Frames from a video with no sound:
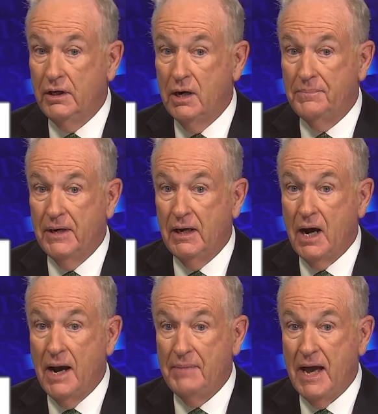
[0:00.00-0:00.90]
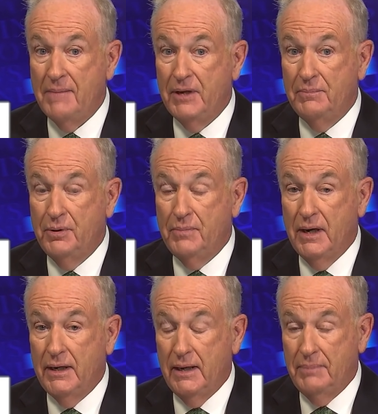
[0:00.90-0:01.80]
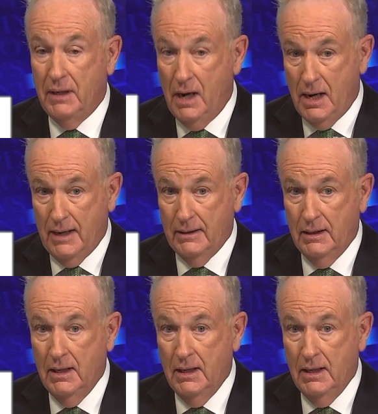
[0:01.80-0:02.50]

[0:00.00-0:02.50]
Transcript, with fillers: company I'm happy to put my name behind.